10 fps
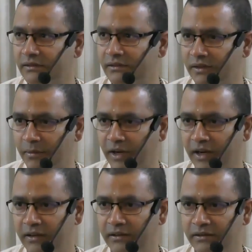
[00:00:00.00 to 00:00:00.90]

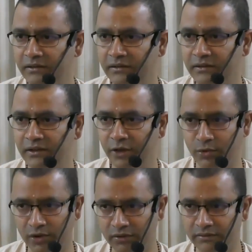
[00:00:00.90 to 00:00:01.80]
feminine, neutral.